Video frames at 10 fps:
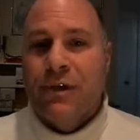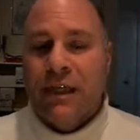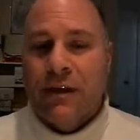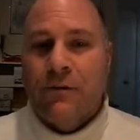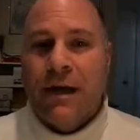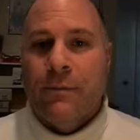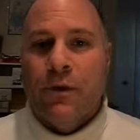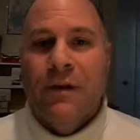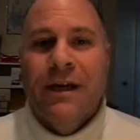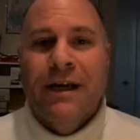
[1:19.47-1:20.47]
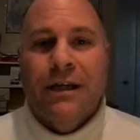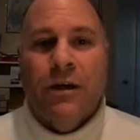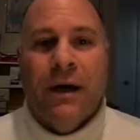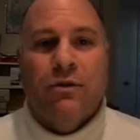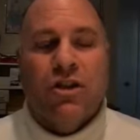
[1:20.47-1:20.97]
pretty incredible.
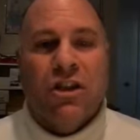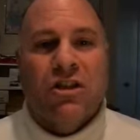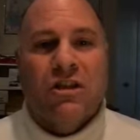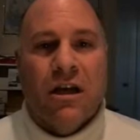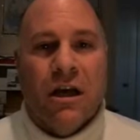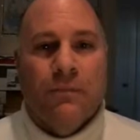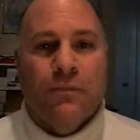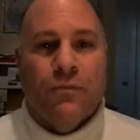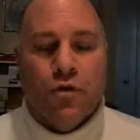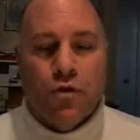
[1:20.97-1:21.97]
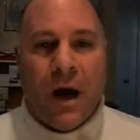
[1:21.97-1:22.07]
You know, I was just um,